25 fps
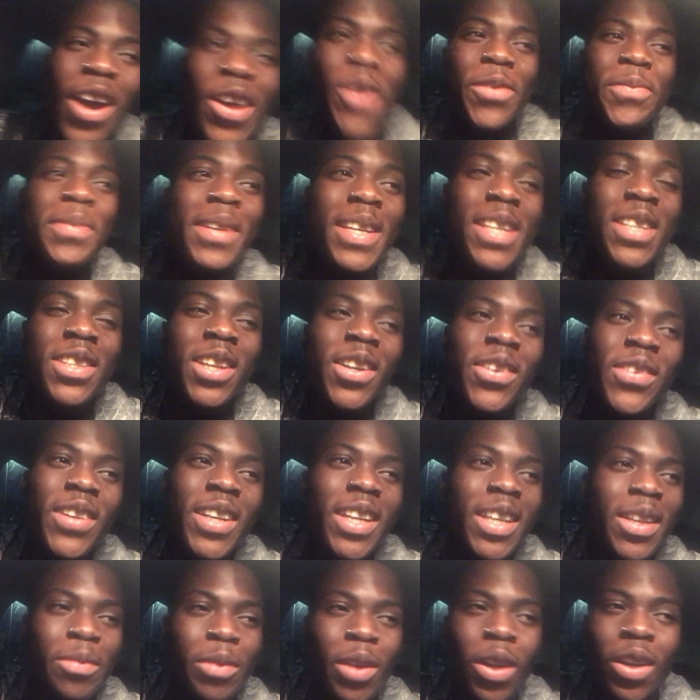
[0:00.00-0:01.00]
I was pissed off
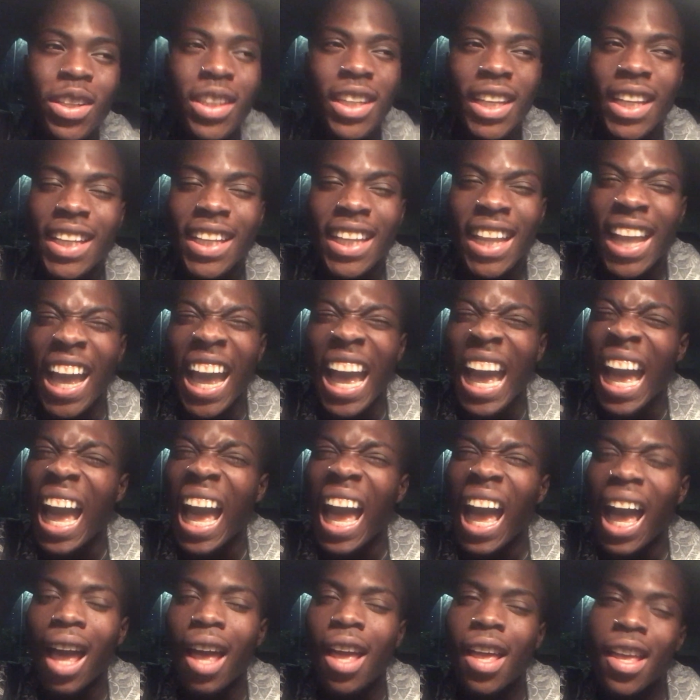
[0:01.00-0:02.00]
at him. I was like,
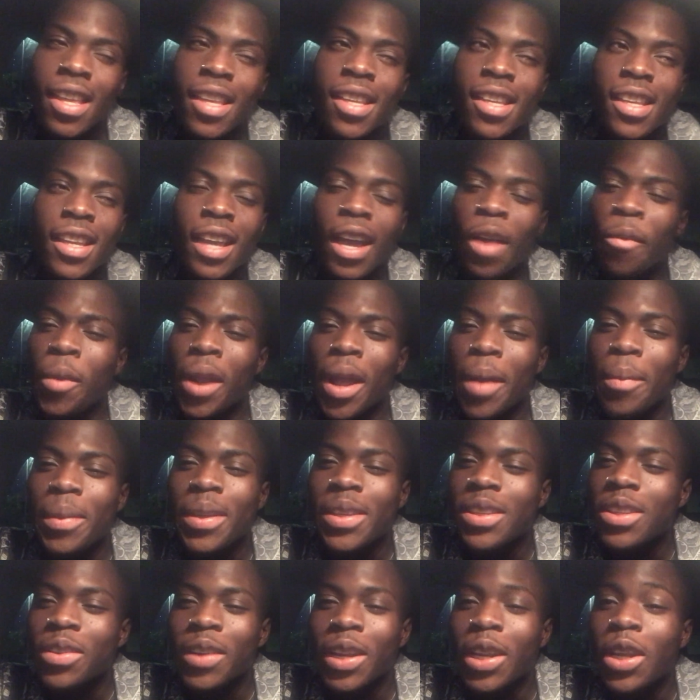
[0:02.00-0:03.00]
nah. And when I'm
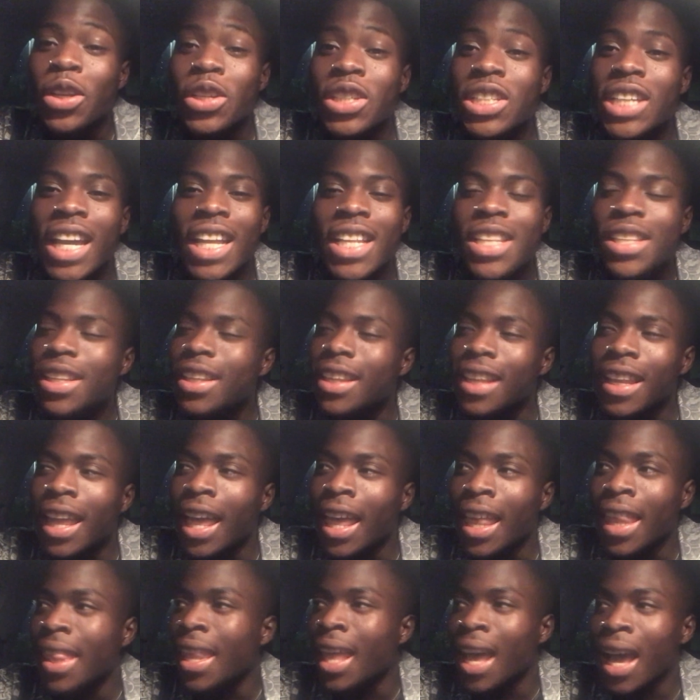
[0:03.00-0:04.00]
pissed off, I don't chat. You're
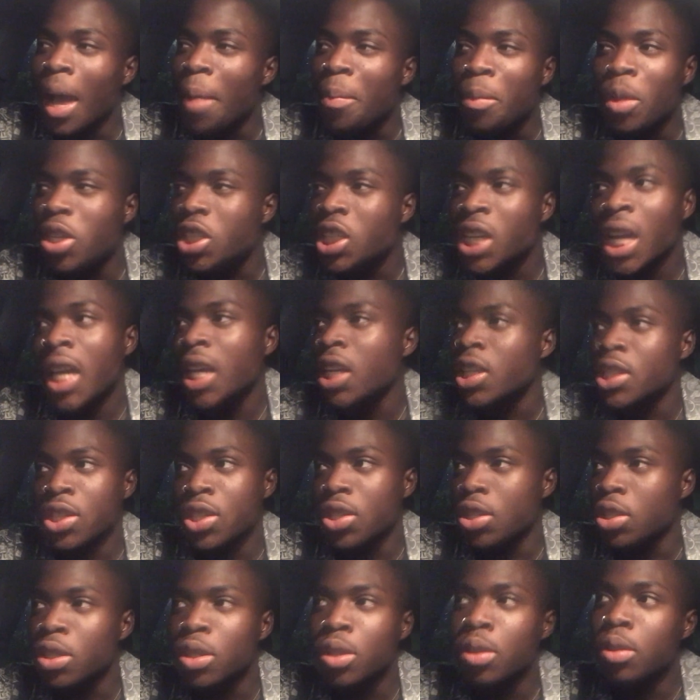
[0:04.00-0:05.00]
like, nah, I'm not chatting
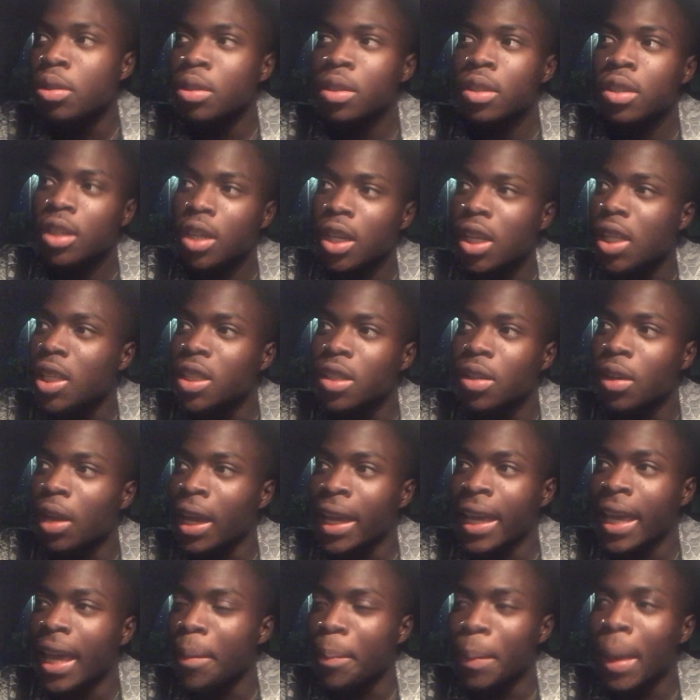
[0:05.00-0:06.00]
to you until
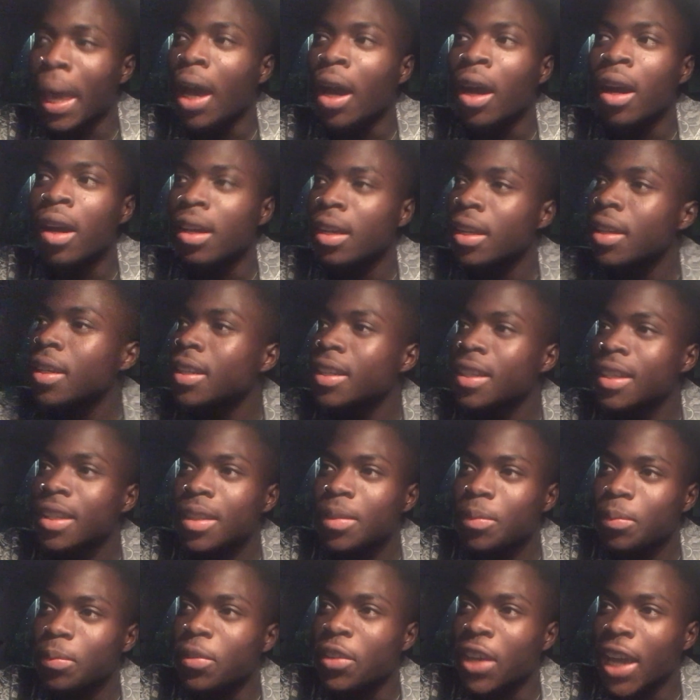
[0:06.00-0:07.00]
I get better.
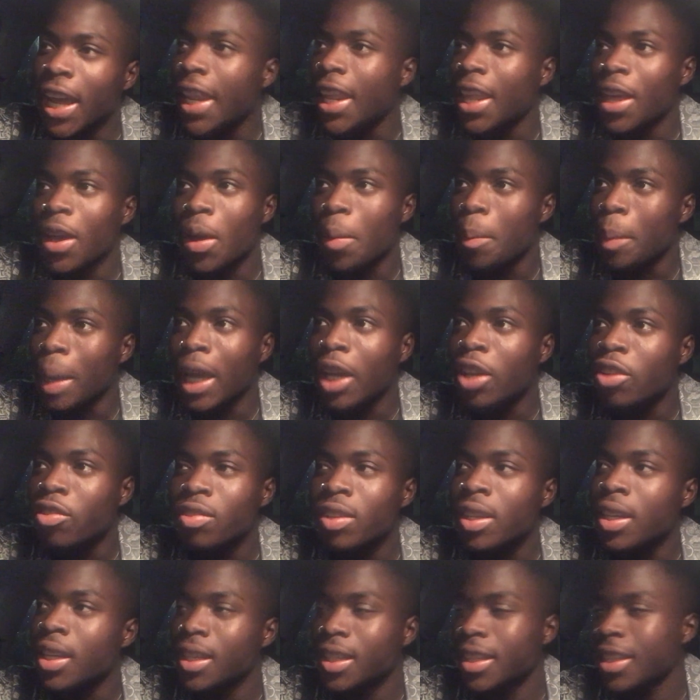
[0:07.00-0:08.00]
Mind how I'm
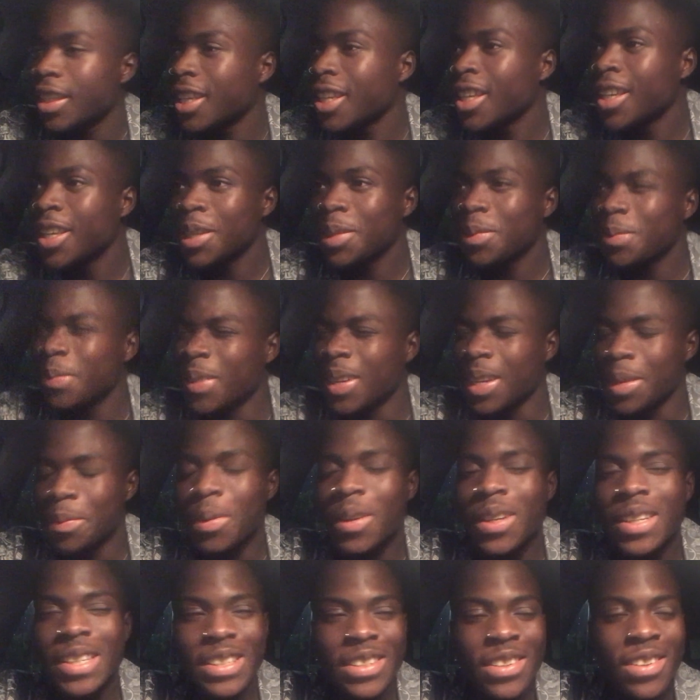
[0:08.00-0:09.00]
angry. But he
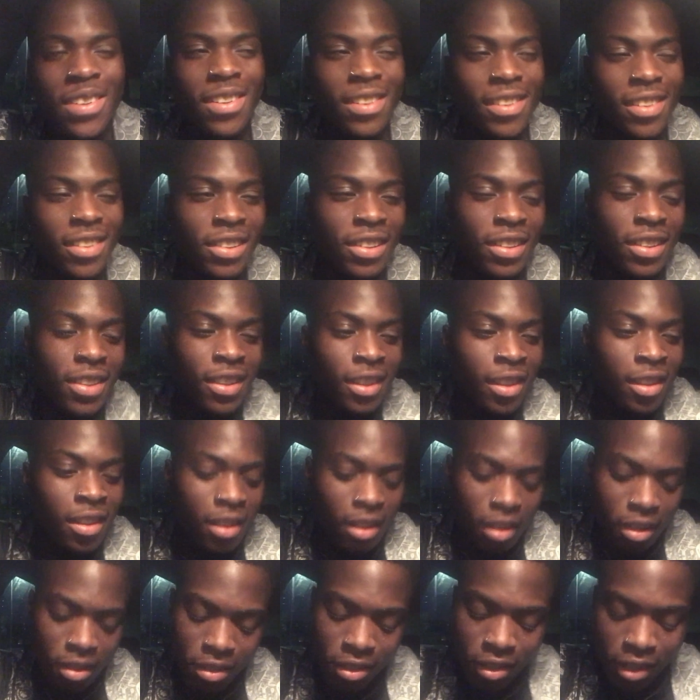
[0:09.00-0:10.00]
put the song on.
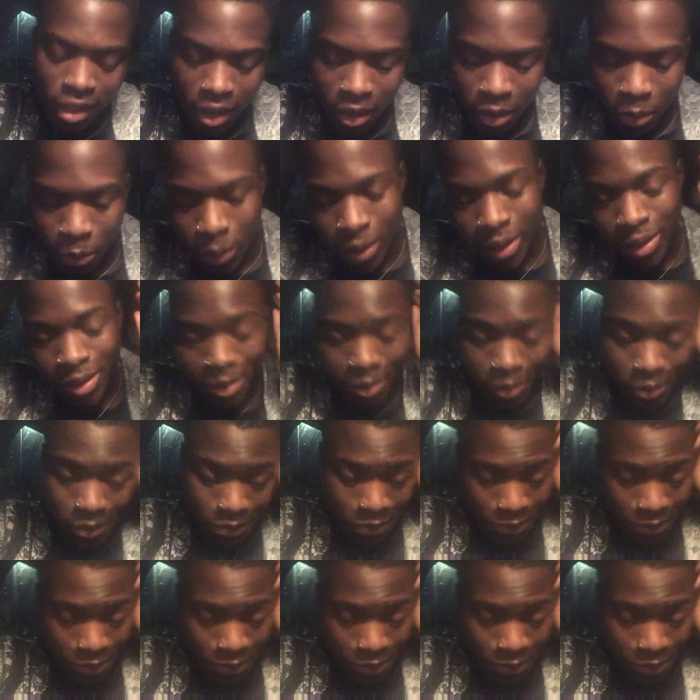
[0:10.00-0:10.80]
I was looking out the window.